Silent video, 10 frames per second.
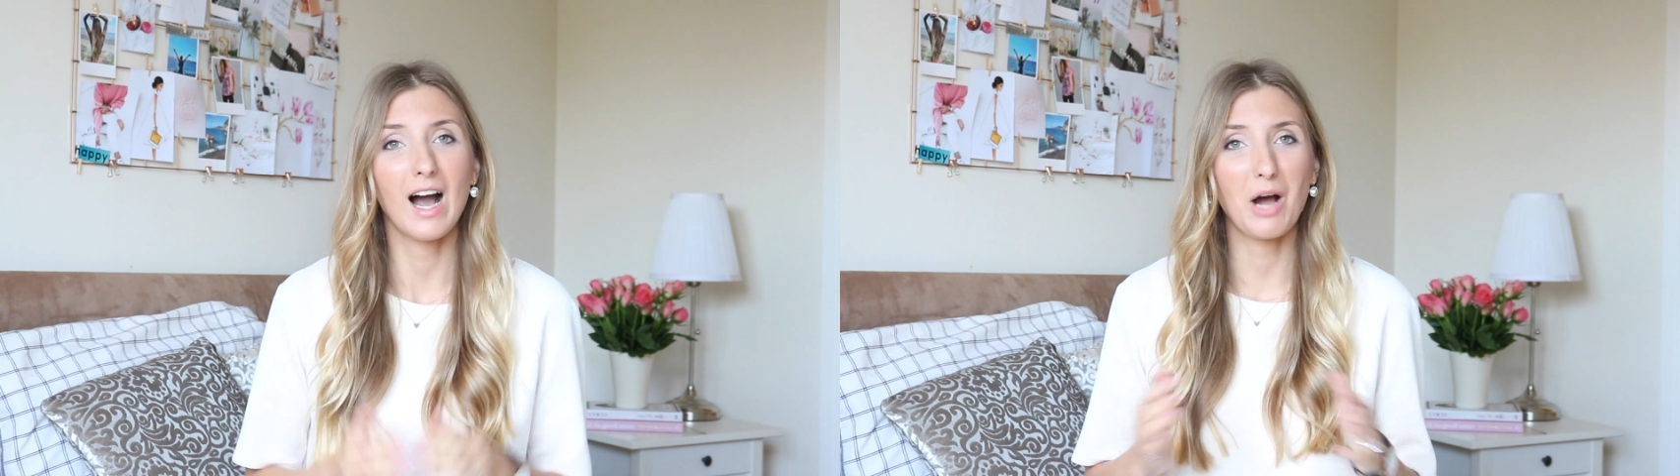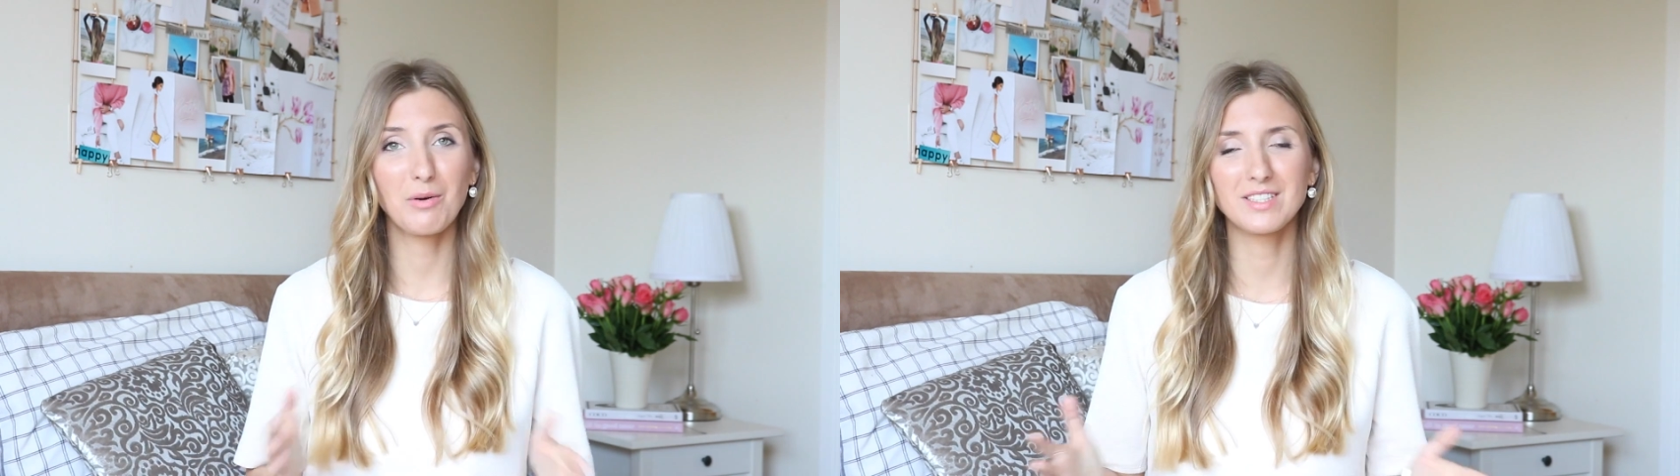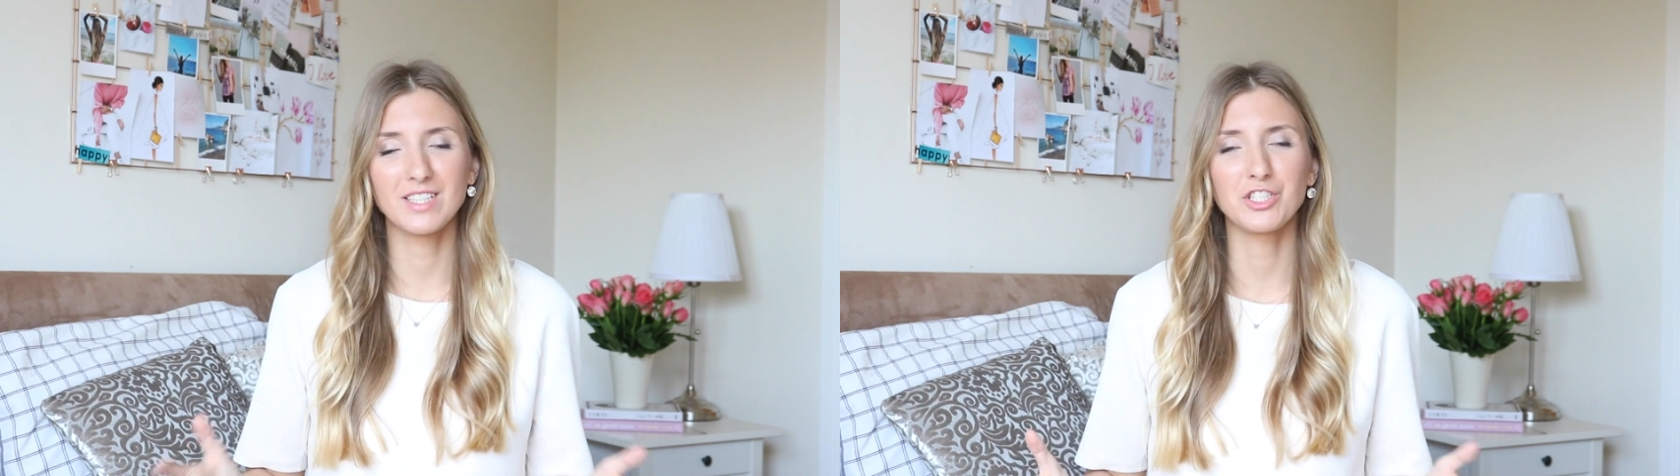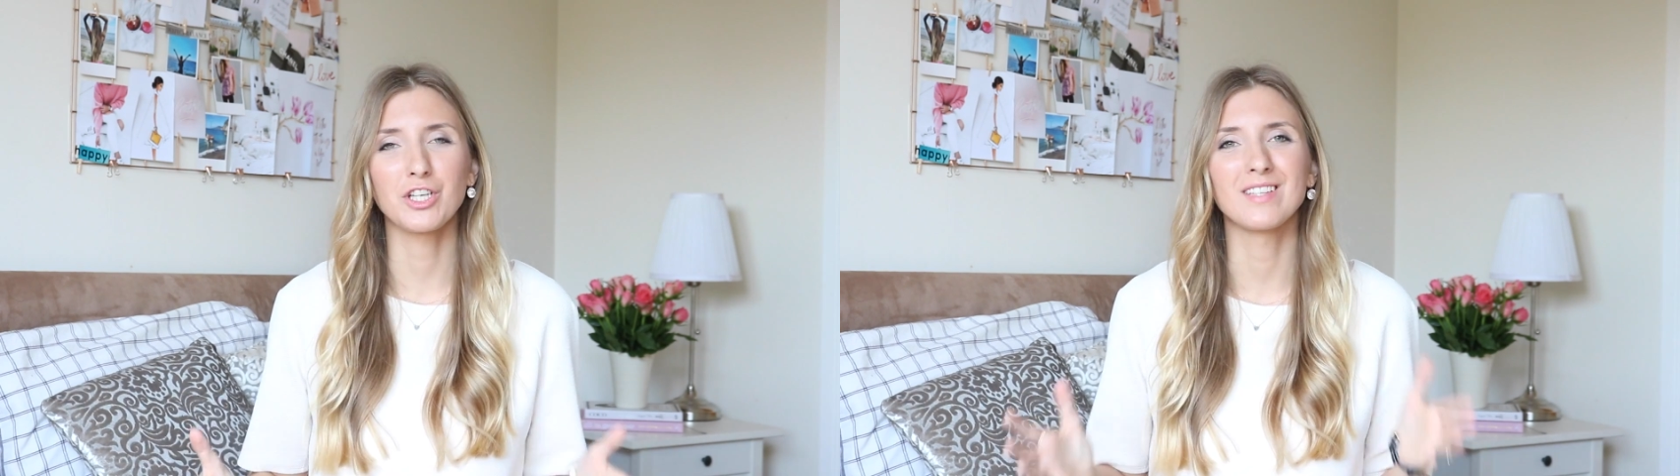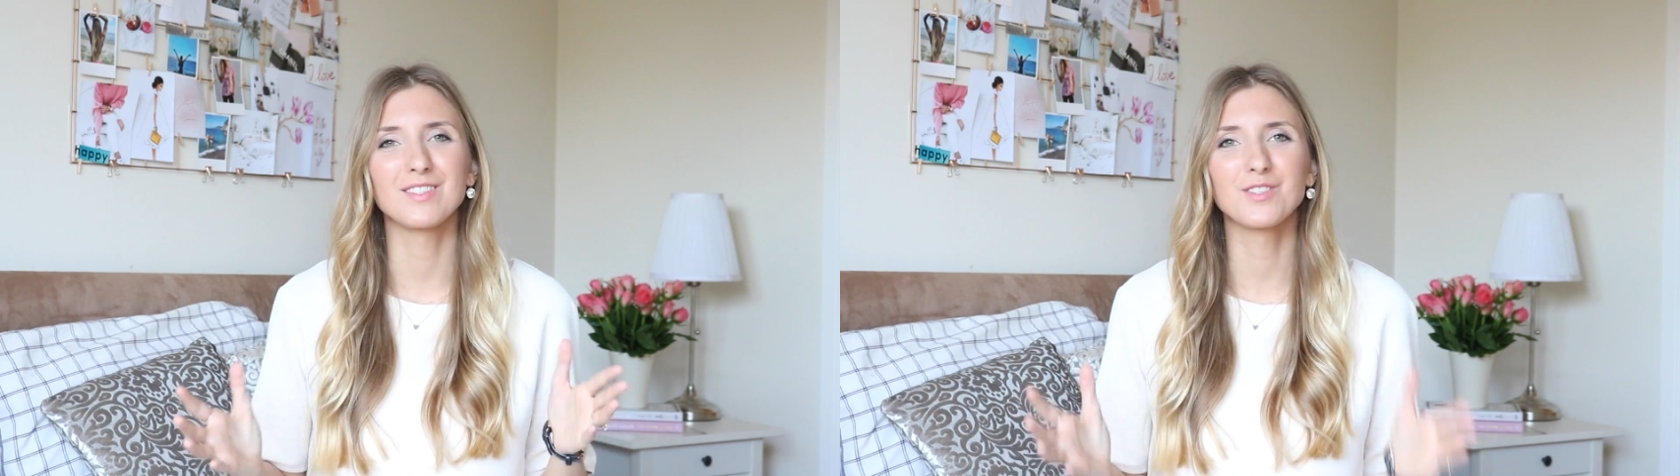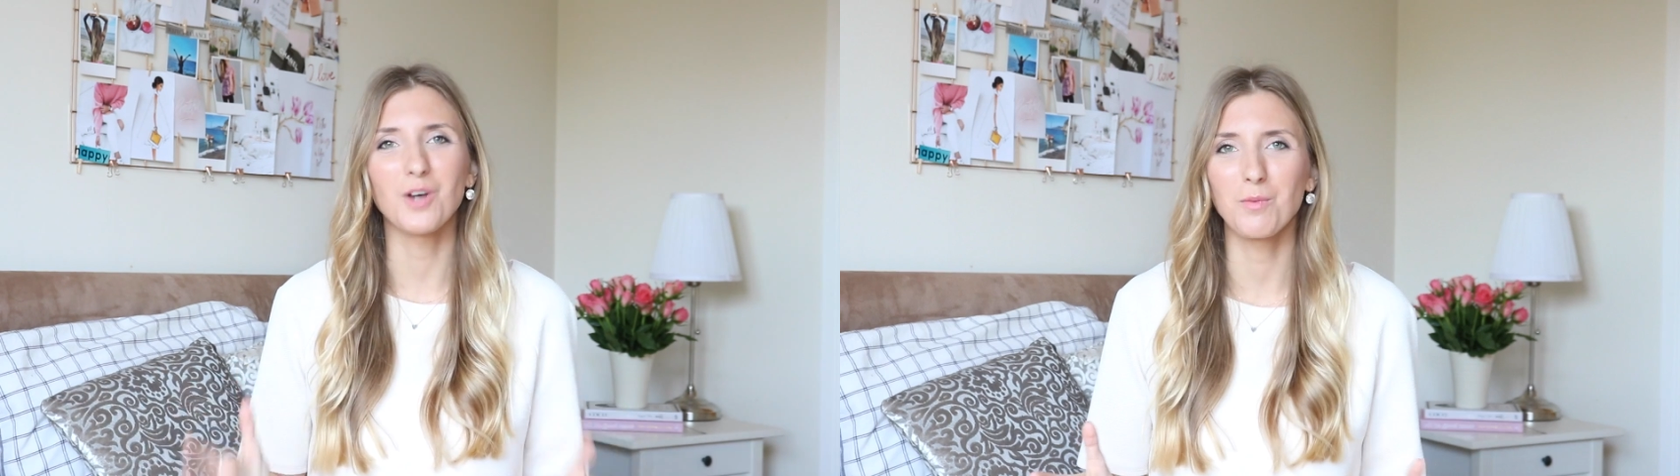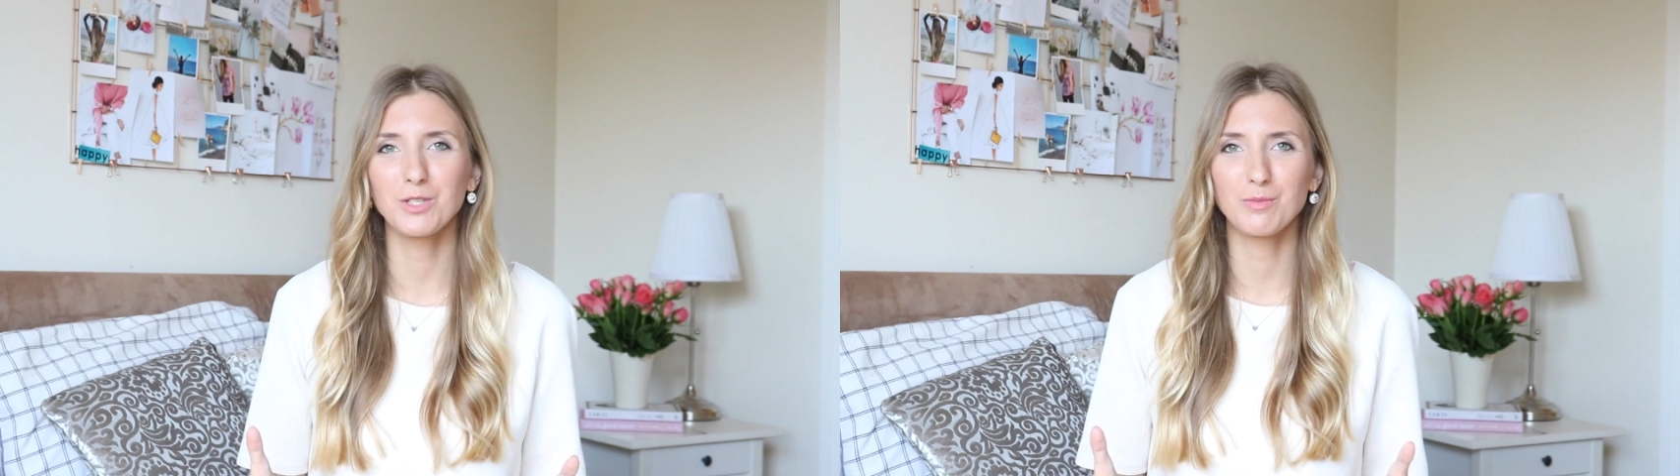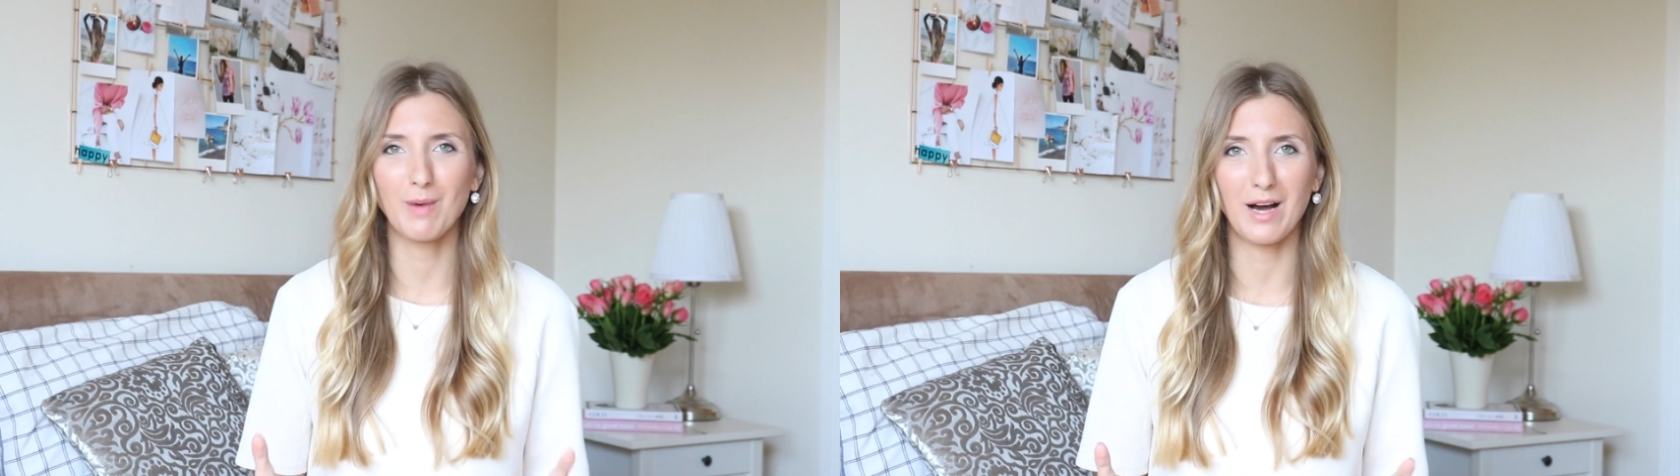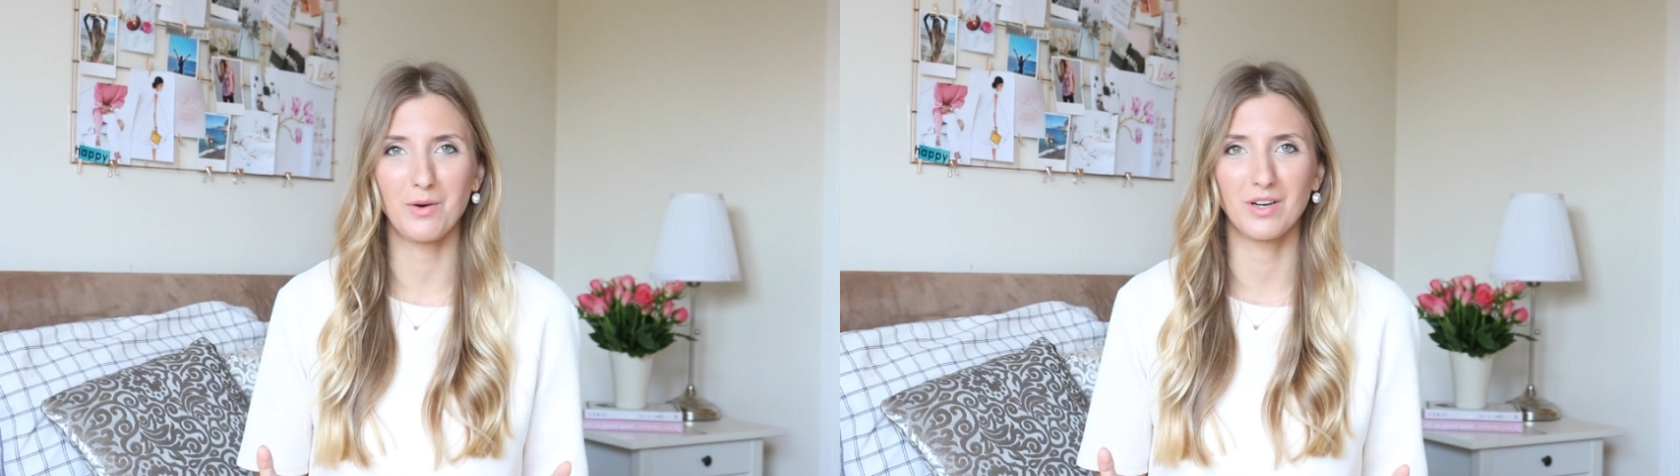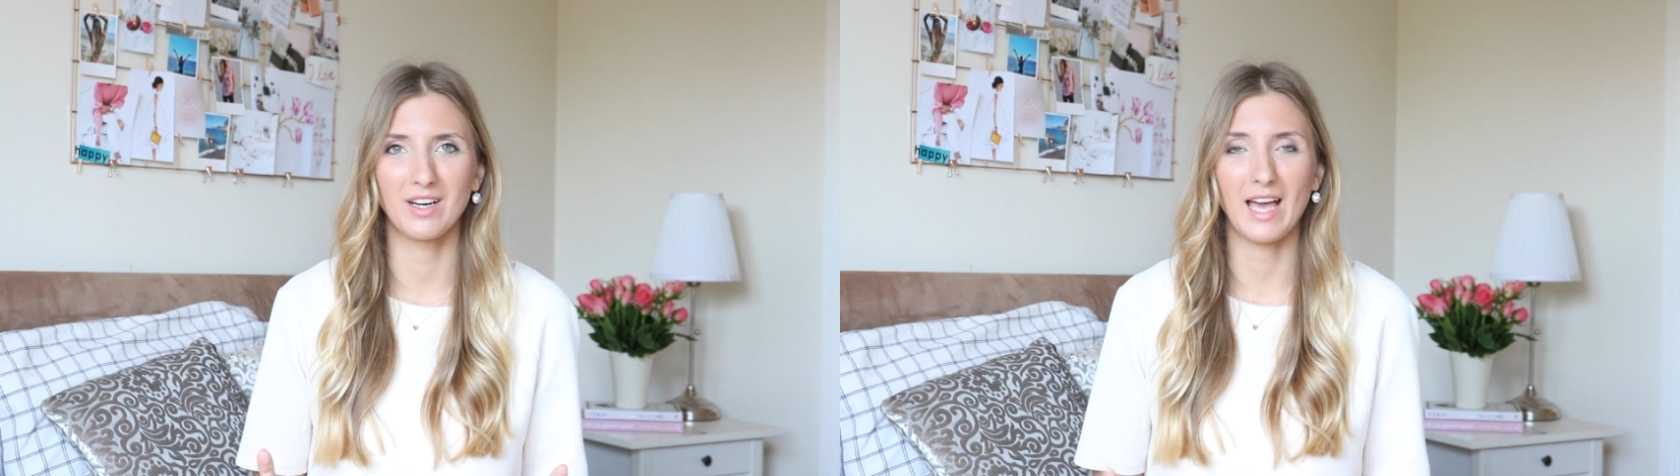Our attention has so much power,